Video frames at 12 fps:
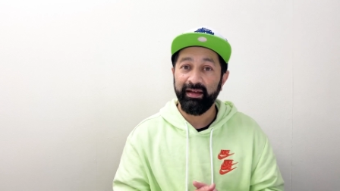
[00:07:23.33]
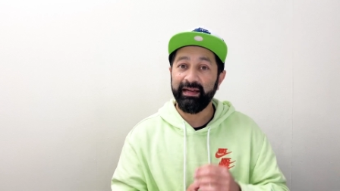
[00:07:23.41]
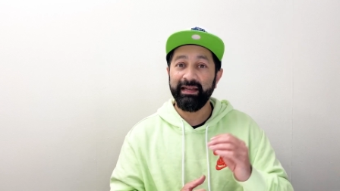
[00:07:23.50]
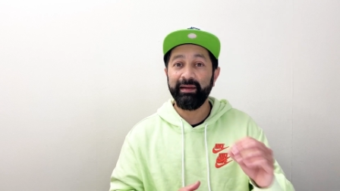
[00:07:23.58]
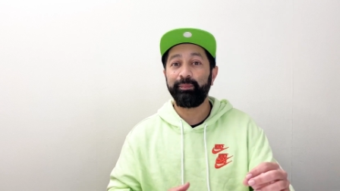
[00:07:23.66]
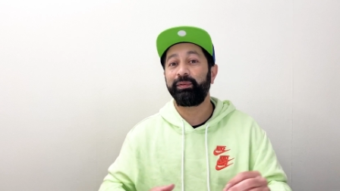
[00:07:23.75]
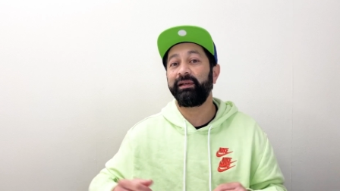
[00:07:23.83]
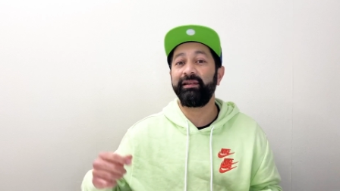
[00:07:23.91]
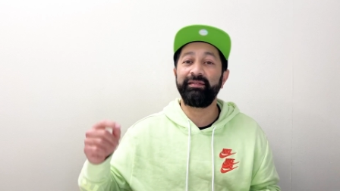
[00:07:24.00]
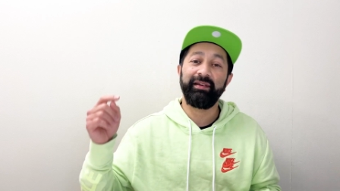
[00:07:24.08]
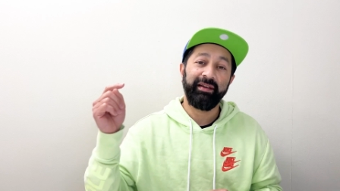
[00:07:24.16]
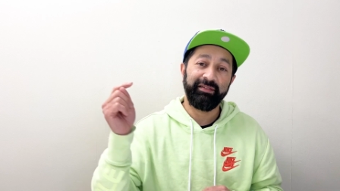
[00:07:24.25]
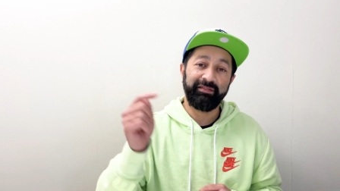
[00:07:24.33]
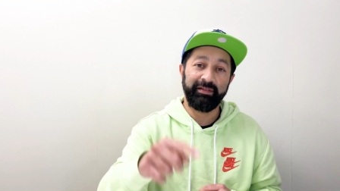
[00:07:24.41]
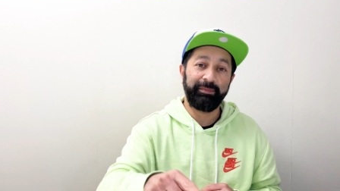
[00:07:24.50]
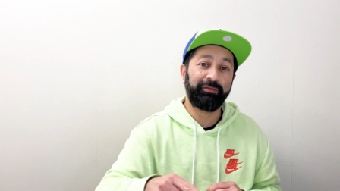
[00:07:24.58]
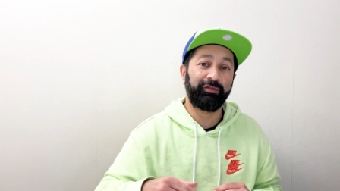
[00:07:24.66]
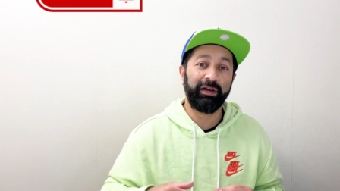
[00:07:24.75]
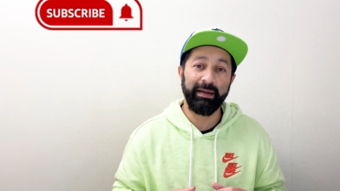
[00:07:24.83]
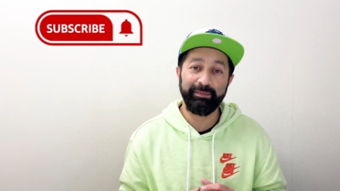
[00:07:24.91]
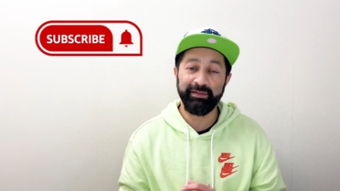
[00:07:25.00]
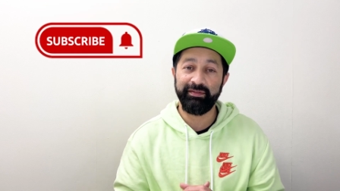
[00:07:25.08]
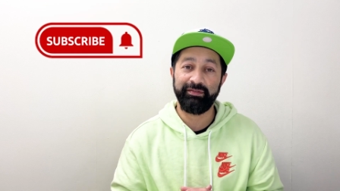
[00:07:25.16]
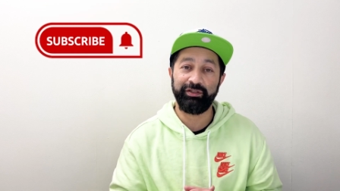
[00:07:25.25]
again, please subscribe
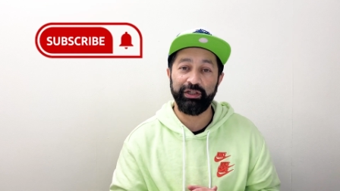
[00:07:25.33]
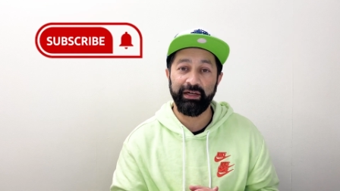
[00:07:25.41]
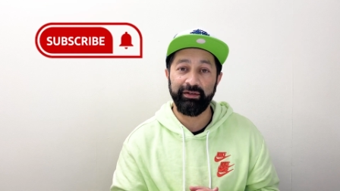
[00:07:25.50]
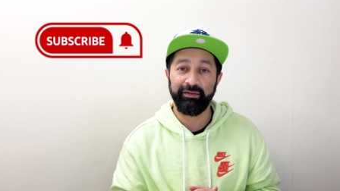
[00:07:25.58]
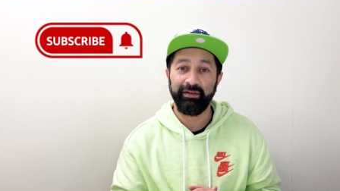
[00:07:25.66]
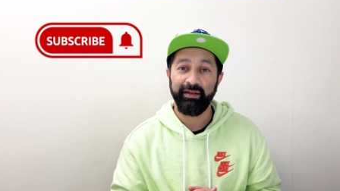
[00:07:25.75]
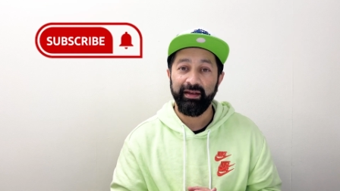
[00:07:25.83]
to this channel.